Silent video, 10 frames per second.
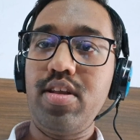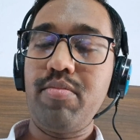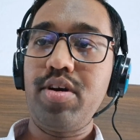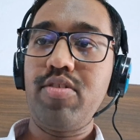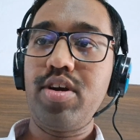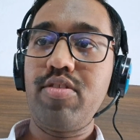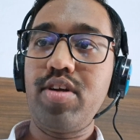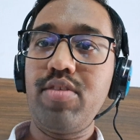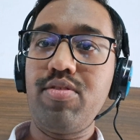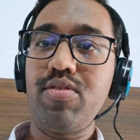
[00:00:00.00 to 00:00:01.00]
December
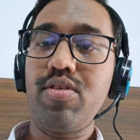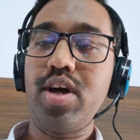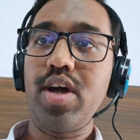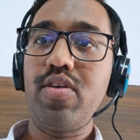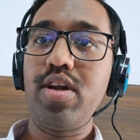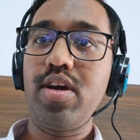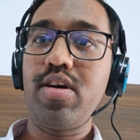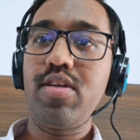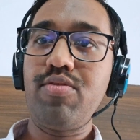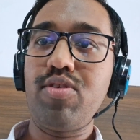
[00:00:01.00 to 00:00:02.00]
2024, I have
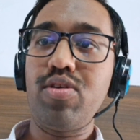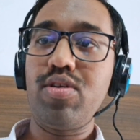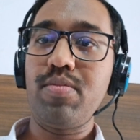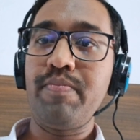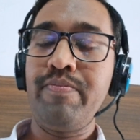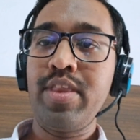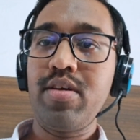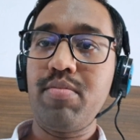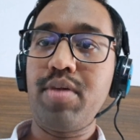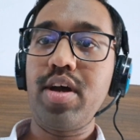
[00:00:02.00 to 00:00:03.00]
taken a follow-up
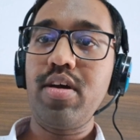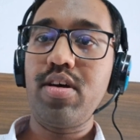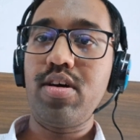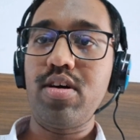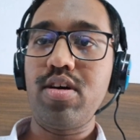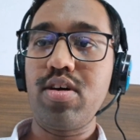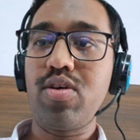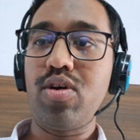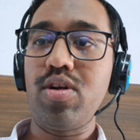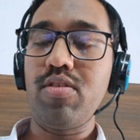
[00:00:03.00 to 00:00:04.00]
by
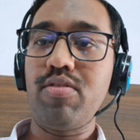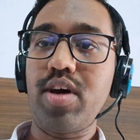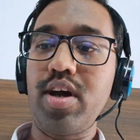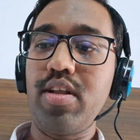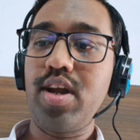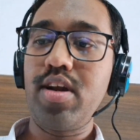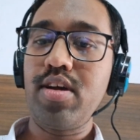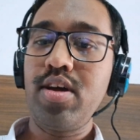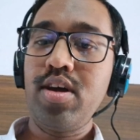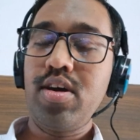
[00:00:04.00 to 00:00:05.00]
call
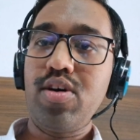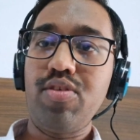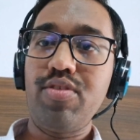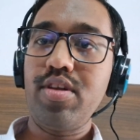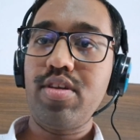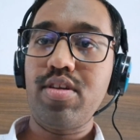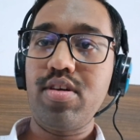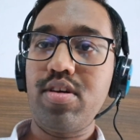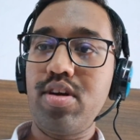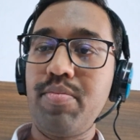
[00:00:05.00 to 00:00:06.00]
that
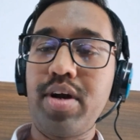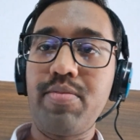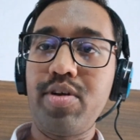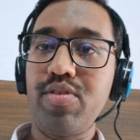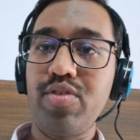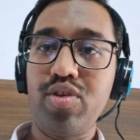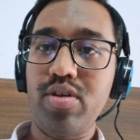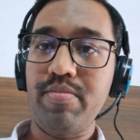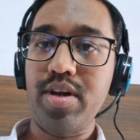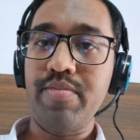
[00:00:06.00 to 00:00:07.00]
office department
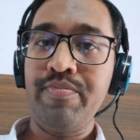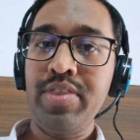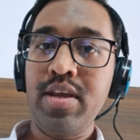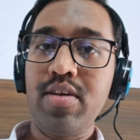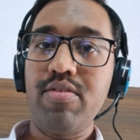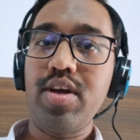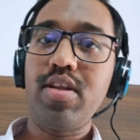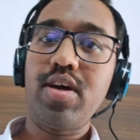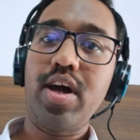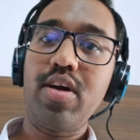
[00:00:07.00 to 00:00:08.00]
office number.
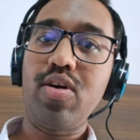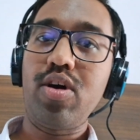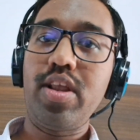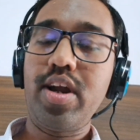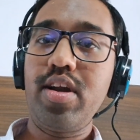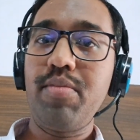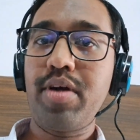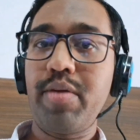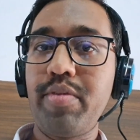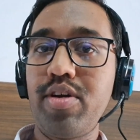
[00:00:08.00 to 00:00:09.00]
When I called
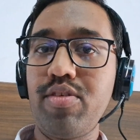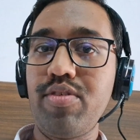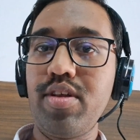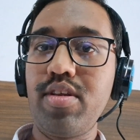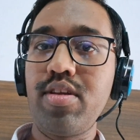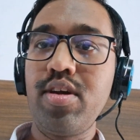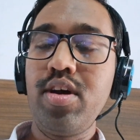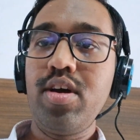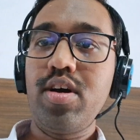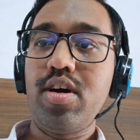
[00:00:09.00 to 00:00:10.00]
that department
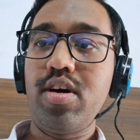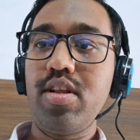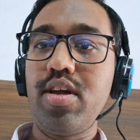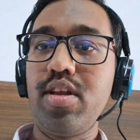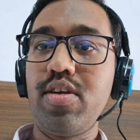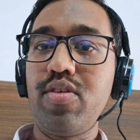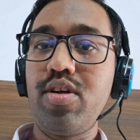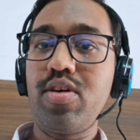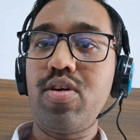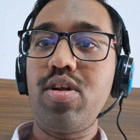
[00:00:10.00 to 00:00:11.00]
office, they
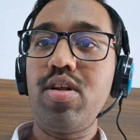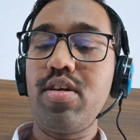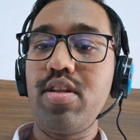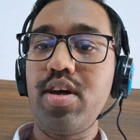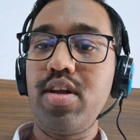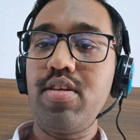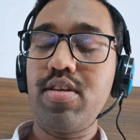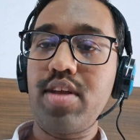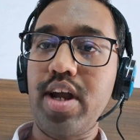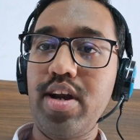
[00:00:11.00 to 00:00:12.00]
received the call.
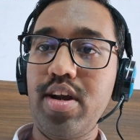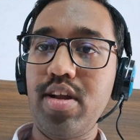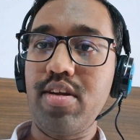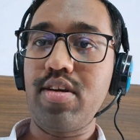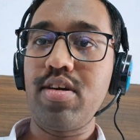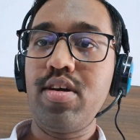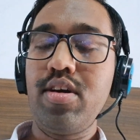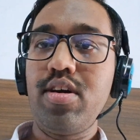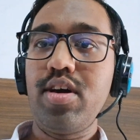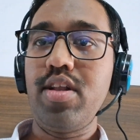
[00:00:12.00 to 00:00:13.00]
There is a scientist
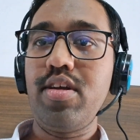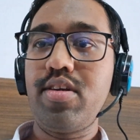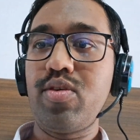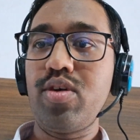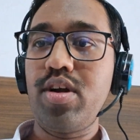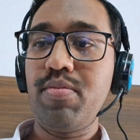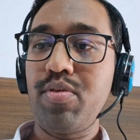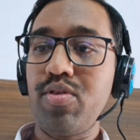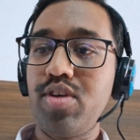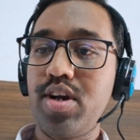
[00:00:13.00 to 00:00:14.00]
in the
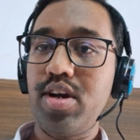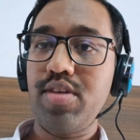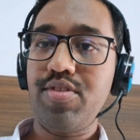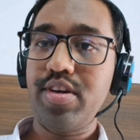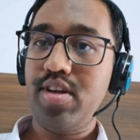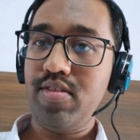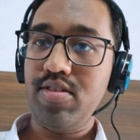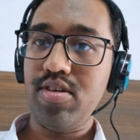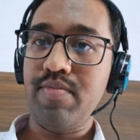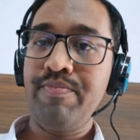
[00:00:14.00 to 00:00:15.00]
student project interface
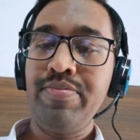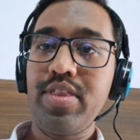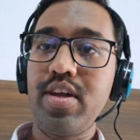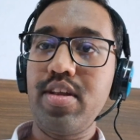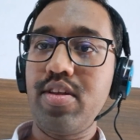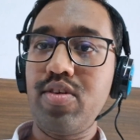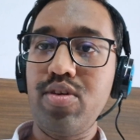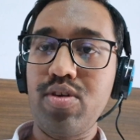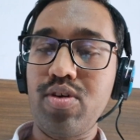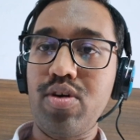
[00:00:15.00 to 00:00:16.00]
division. They
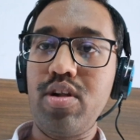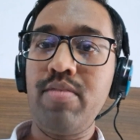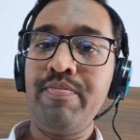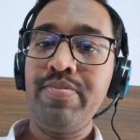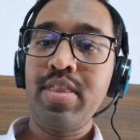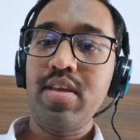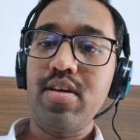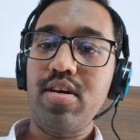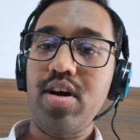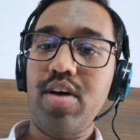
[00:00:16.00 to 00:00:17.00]
received your call.
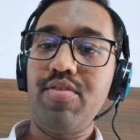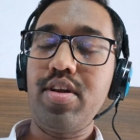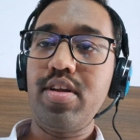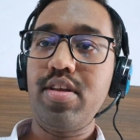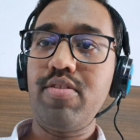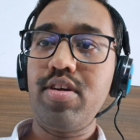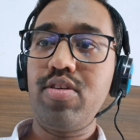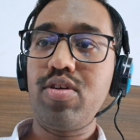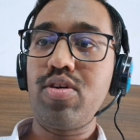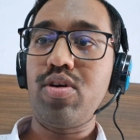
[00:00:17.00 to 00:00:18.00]
After
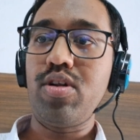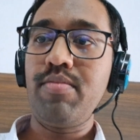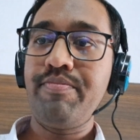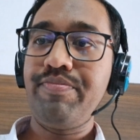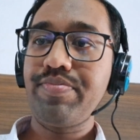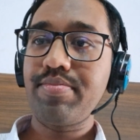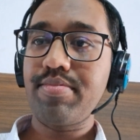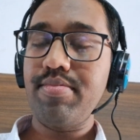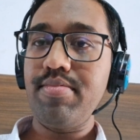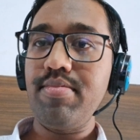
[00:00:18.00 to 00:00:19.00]
receiving your call,
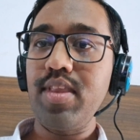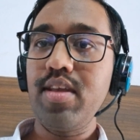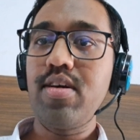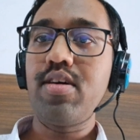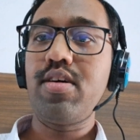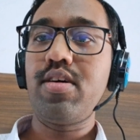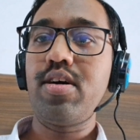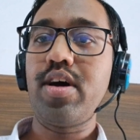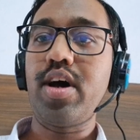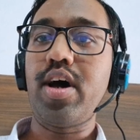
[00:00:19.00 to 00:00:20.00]

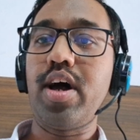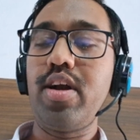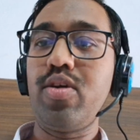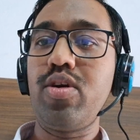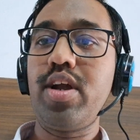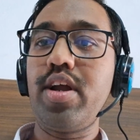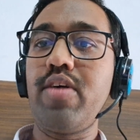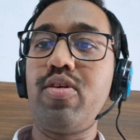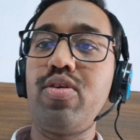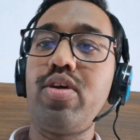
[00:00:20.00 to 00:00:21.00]
I told
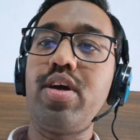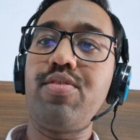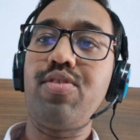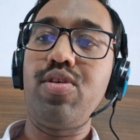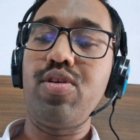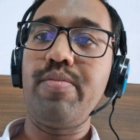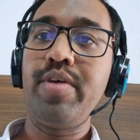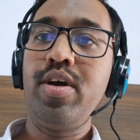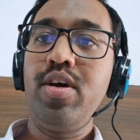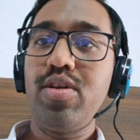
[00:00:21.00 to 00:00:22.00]
her I want to take a
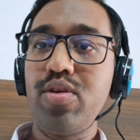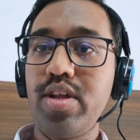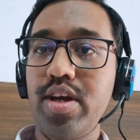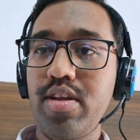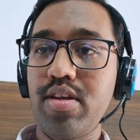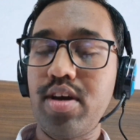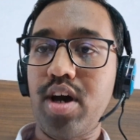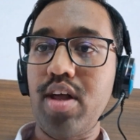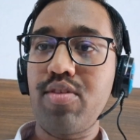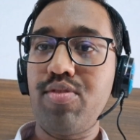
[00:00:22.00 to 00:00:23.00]
follow-up. So they
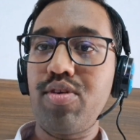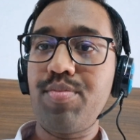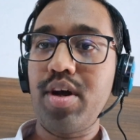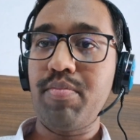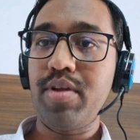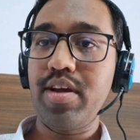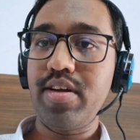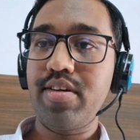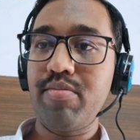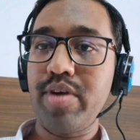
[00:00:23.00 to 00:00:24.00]
asked for my
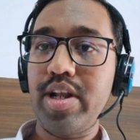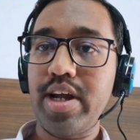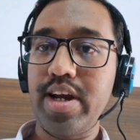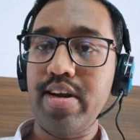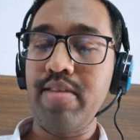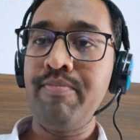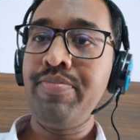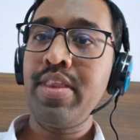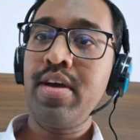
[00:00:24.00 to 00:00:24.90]
application mail ID.